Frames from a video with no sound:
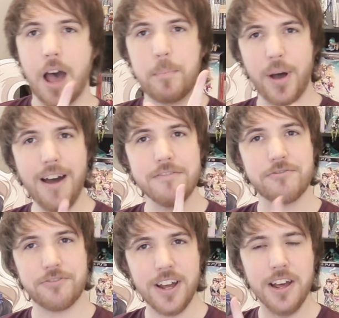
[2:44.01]
Upon
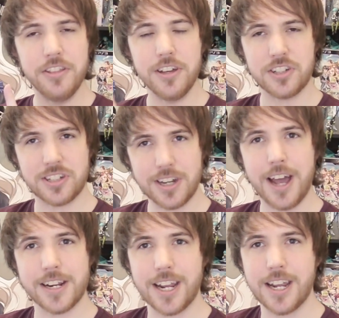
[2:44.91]
further
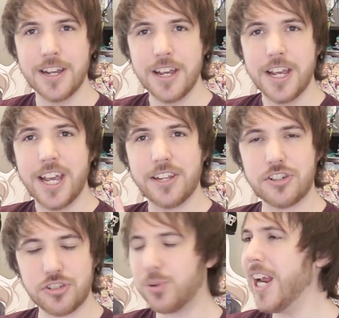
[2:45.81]
study,
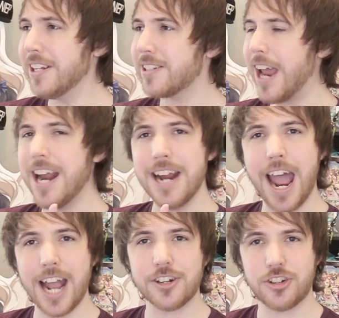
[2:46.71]
his traits and
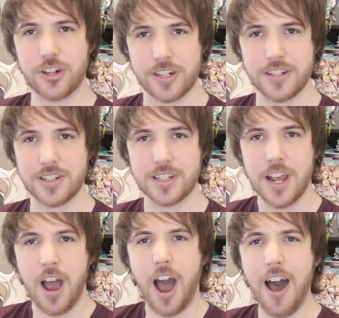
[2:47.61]

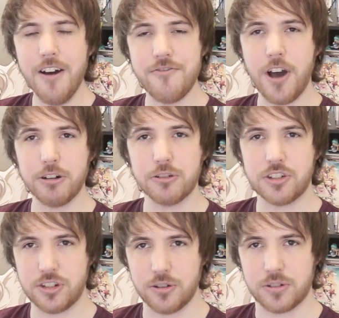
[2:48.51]
actions all follow
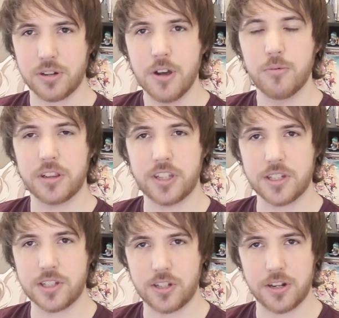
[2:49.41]
suit with
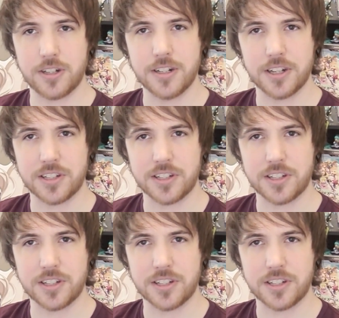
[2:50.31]
this certain